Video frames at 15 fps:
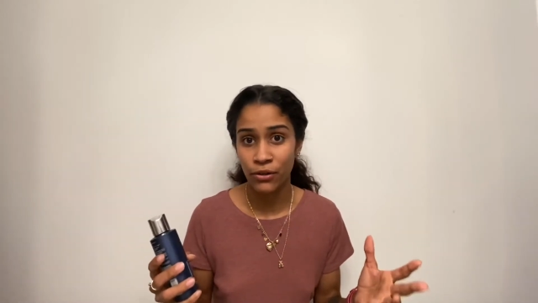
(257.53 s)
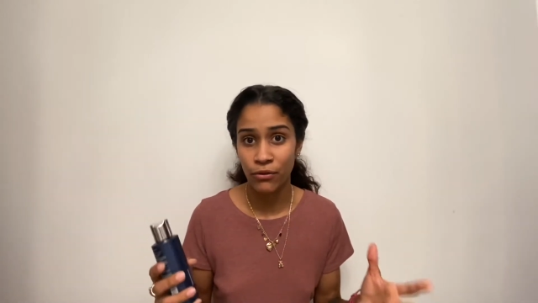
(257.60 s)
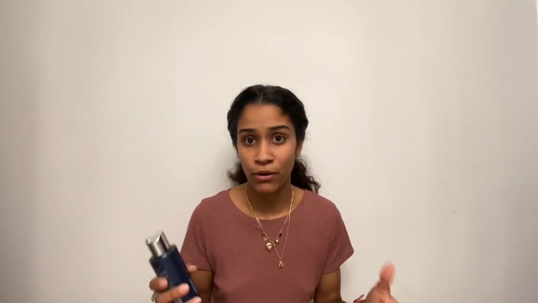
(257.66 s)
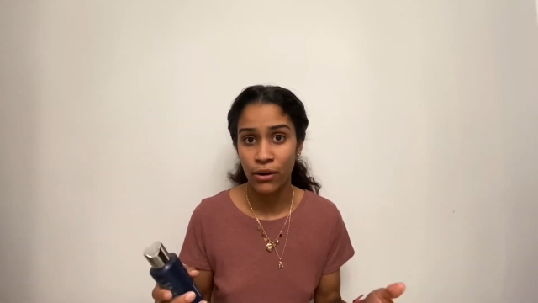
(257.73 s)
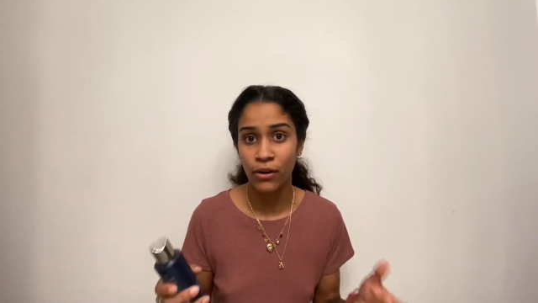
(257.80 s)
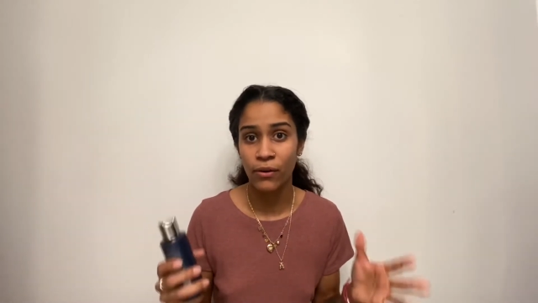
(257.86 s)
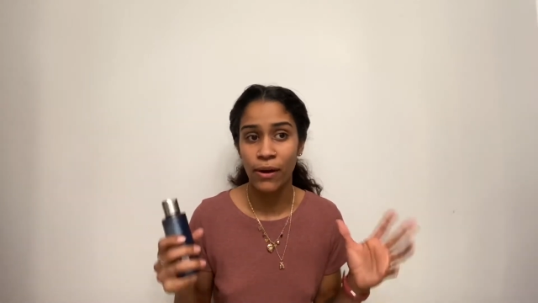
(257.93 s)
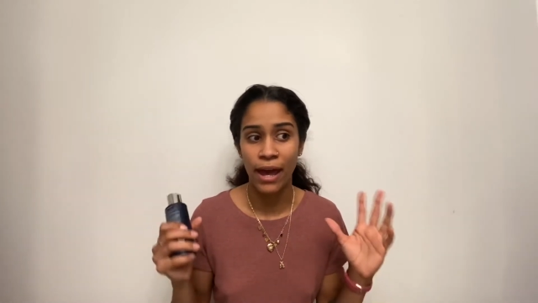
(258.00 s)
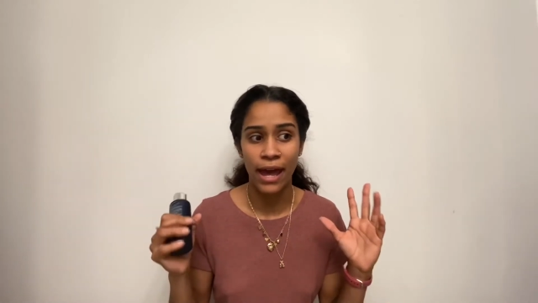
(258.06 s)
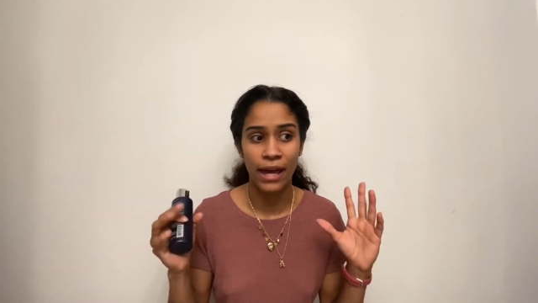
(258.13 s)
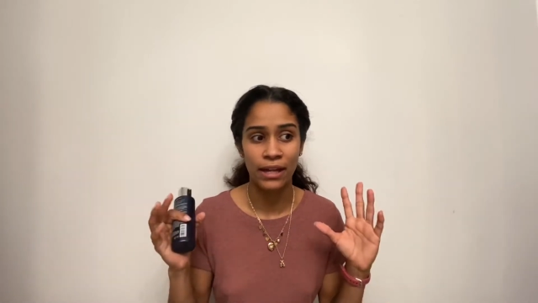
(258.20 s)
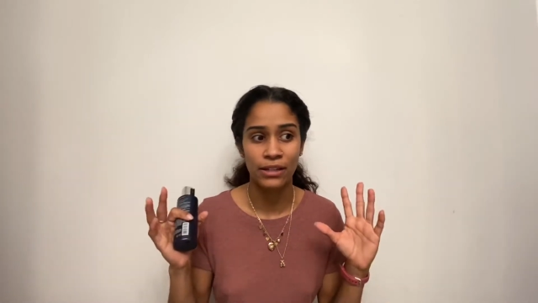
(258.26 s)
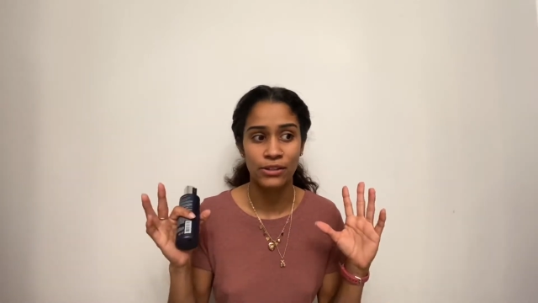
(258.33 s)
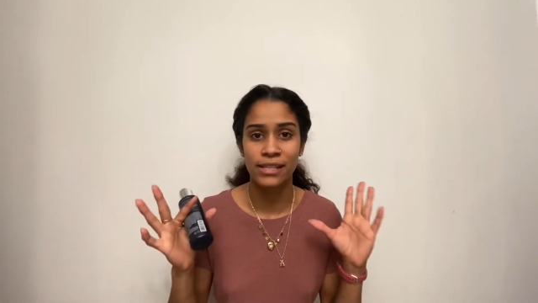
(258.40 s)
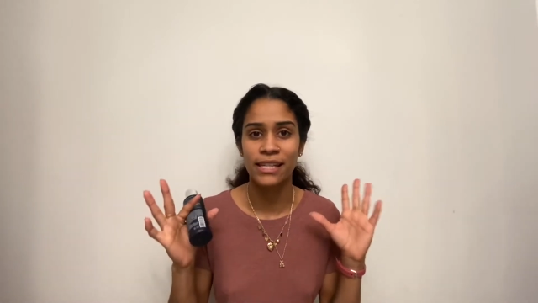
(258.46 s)
grow
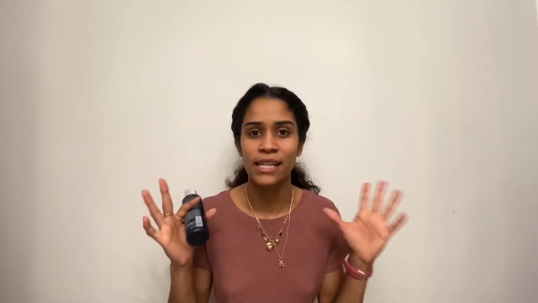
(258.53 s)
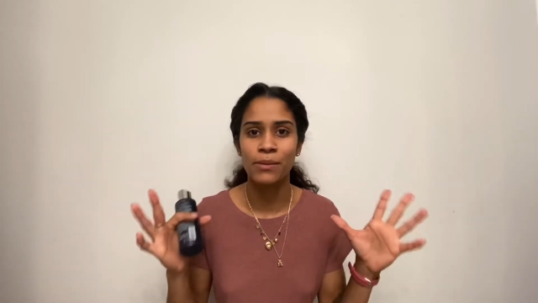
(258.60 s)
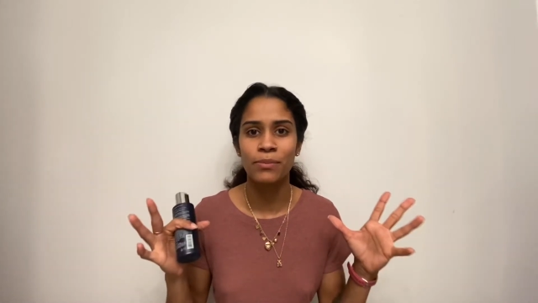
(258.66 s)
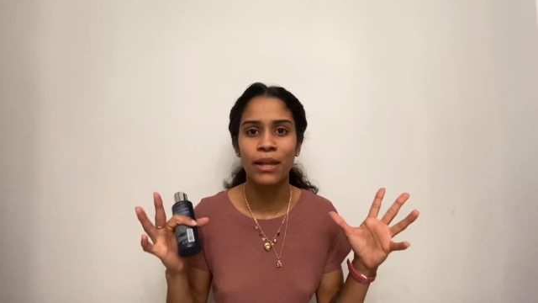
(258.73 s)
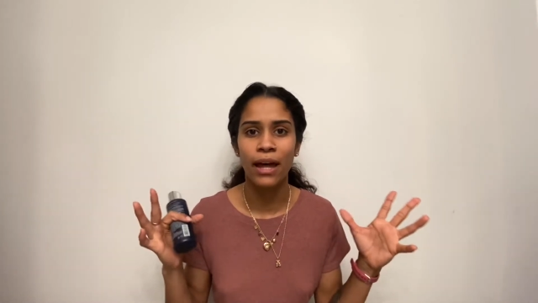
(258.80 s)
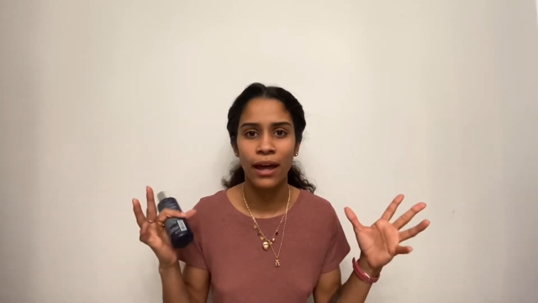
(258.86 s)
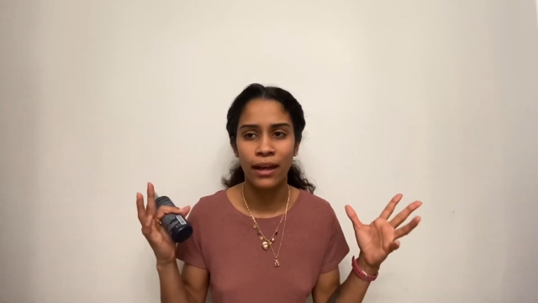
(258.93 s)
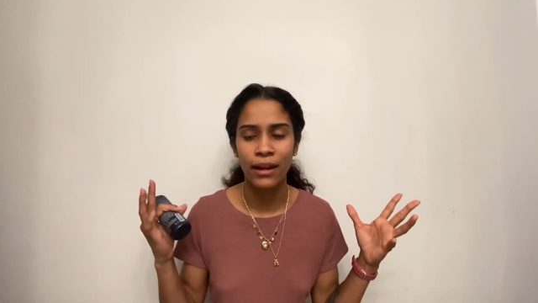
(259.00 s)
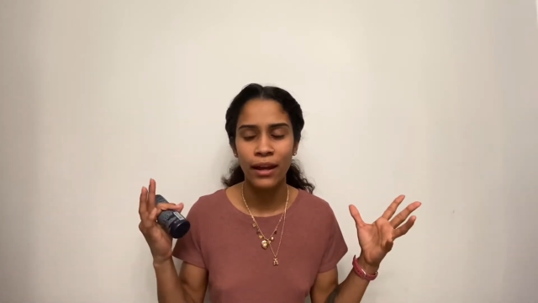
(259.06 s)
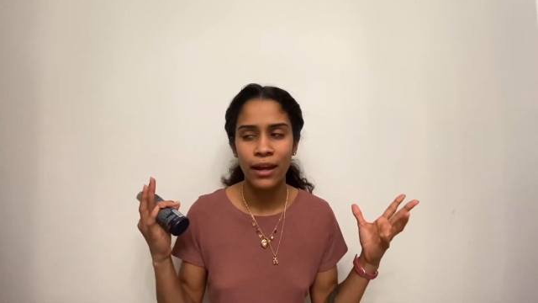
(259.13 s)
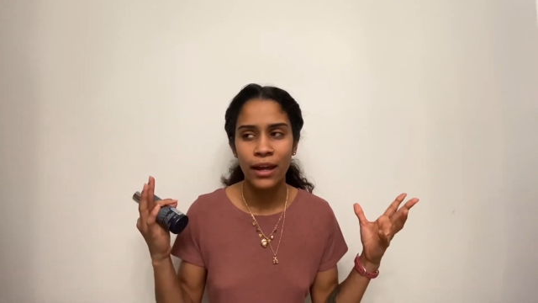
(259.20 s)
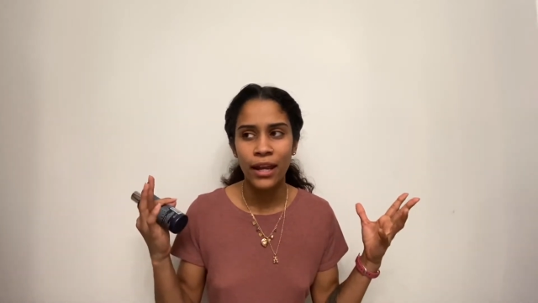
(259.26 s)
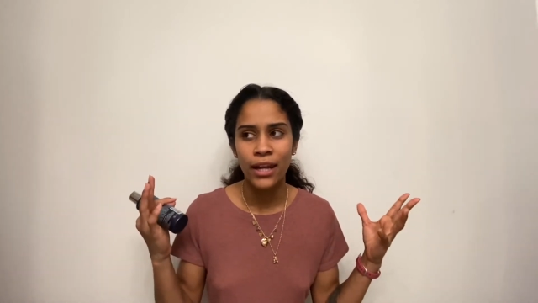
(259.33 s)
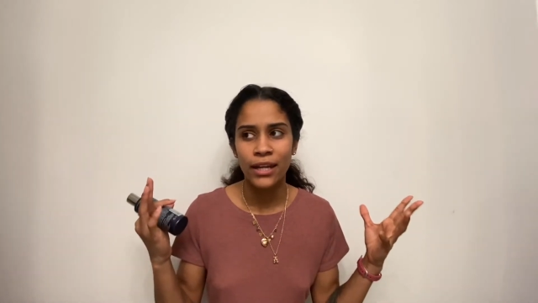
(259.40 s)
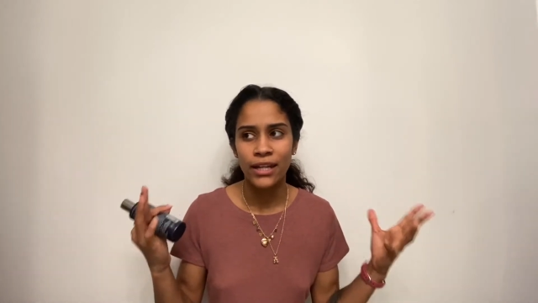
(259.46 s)
and keep that
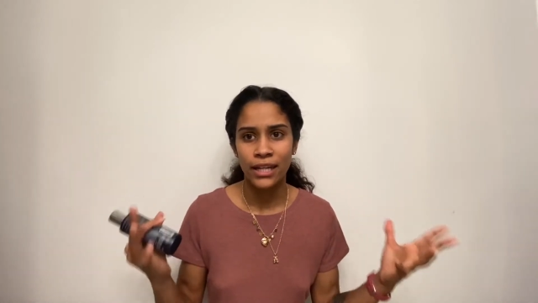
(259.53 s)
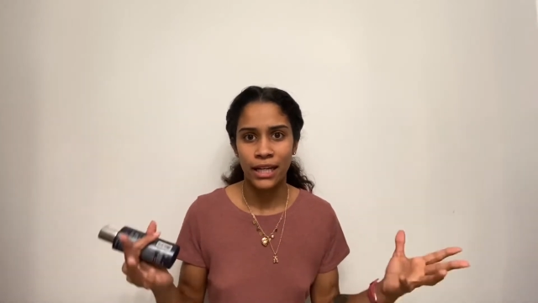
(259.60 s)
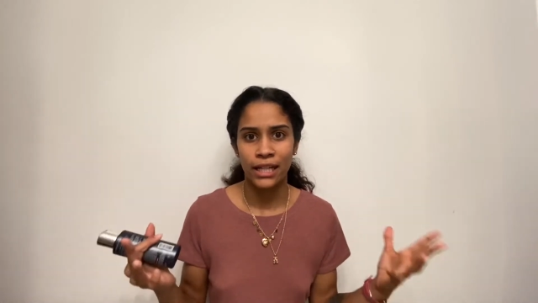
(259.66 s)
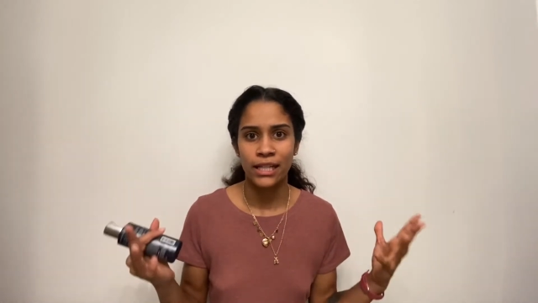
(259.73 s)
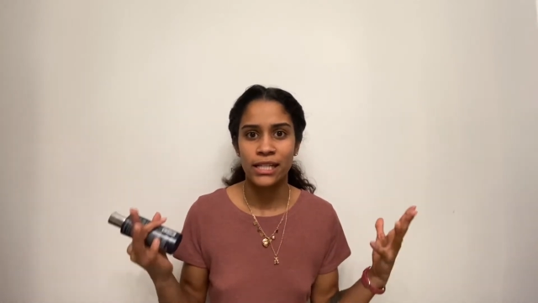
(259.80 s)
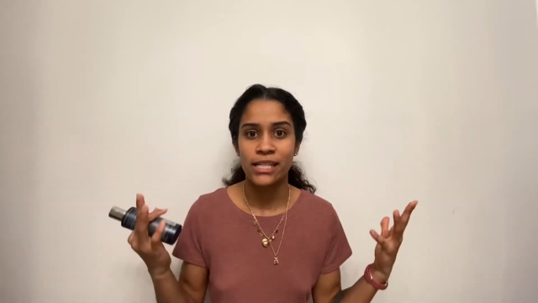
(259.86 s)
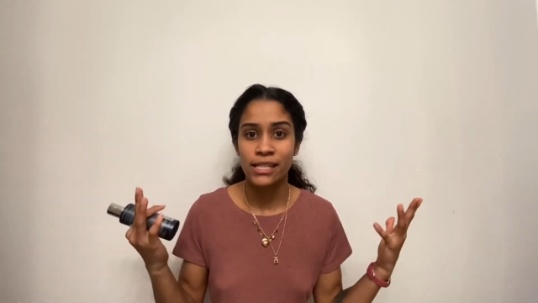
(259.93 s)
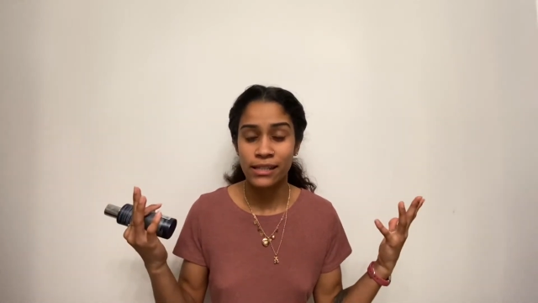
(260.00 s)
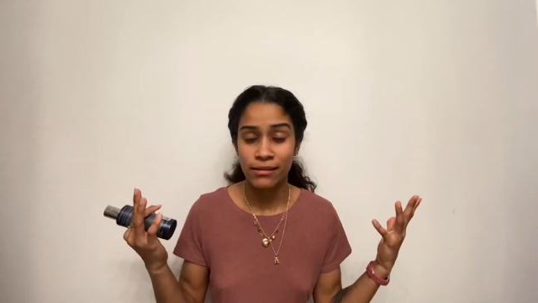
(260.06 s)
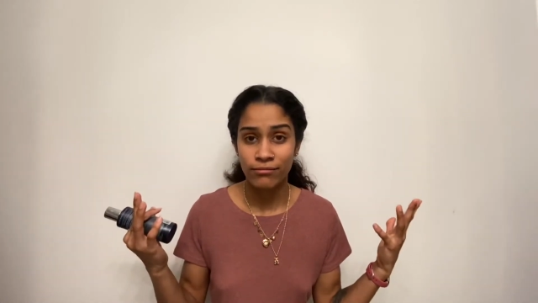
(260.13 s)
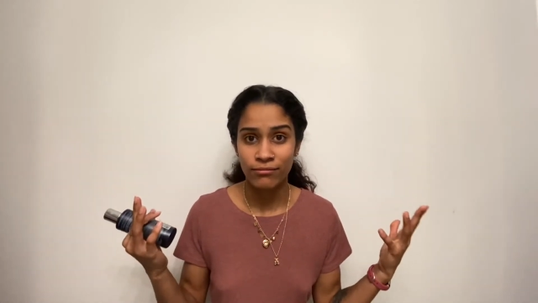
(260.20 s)
nice